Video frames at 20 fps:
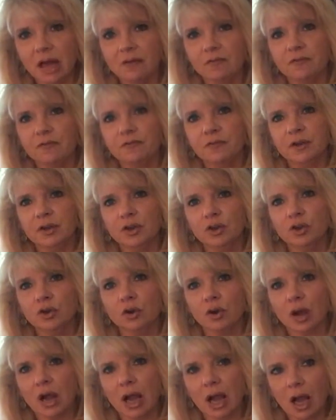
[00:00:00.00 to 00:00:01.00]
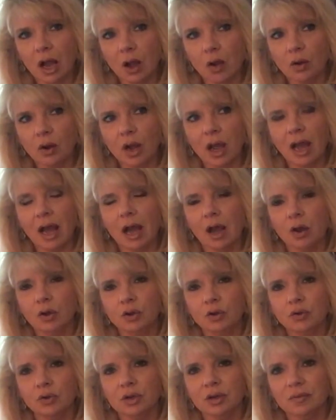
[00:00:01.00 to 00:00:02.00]
and figure out how
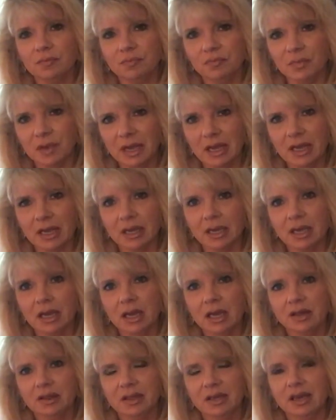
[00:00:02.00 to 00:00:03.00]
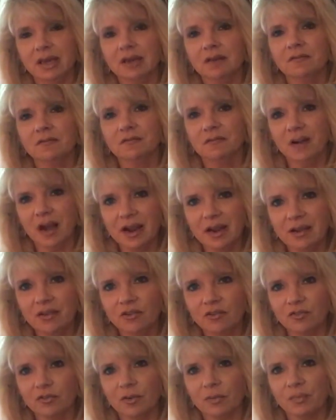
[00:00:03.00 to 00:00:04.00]
you can make the
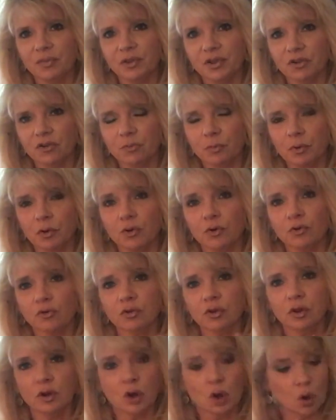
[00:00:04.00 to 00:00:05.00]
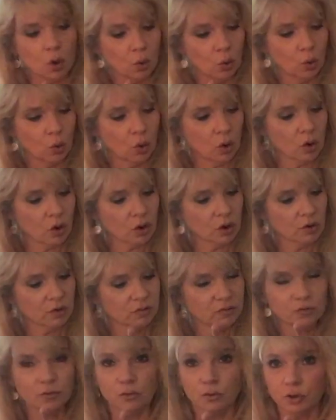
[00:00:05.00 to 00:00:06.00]
advice from this person work
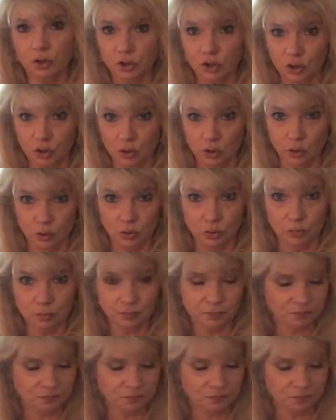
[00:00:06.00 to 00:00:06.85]
for you.